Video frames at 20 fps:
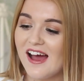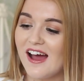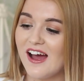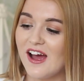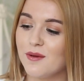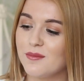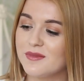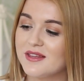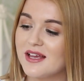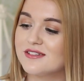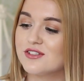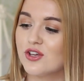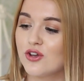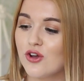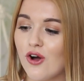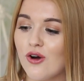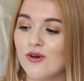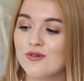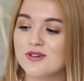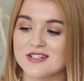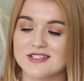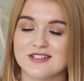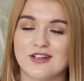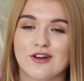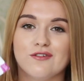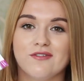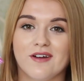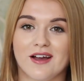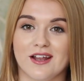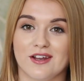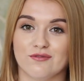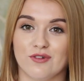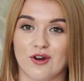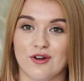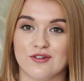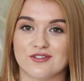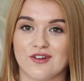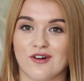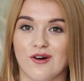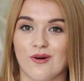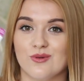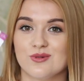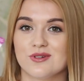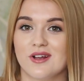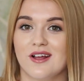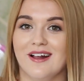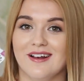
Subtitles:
There's a gold, a silver, and a rose gold,